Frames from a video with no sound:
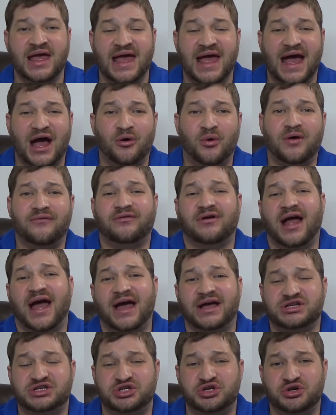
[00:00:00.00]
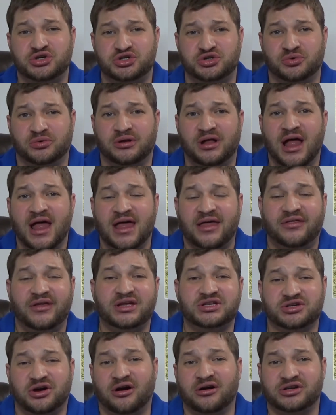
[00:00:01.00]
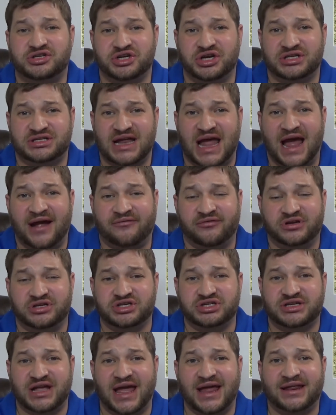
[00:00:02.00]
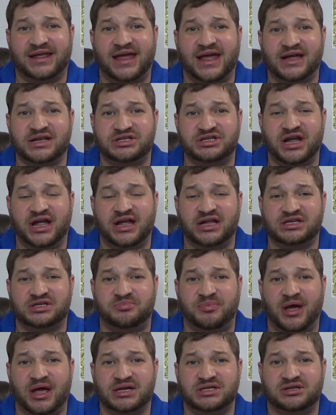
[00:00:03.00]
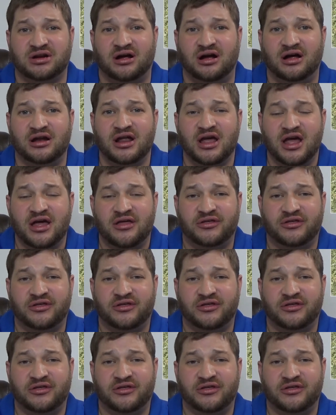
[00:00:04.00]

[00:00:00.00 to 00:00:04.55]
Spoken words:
However, as usual, these are just averages and can change based on